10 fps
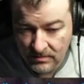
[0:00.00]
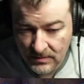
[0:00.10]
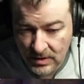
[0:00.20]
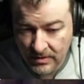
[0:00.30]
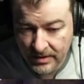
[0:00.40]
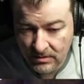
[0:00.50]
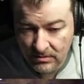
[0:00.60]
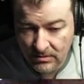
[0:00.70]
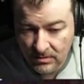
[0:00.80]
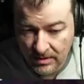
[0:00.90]
Okay, cool.
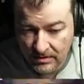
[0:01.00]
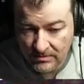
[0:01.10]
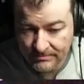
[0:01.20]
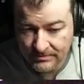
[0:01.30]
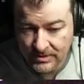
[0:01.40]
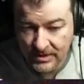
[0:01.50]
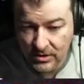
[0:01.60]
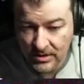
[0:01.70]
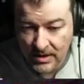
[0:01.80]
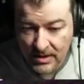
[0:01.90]
I'll send you.
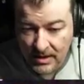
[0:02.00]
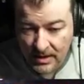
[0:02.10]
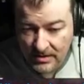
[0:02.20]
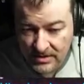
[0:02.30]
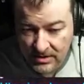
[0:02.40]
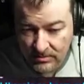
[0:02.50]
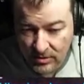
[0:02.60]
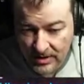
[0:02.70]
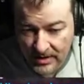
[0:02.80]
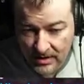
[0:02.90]
I'll send you Moolah.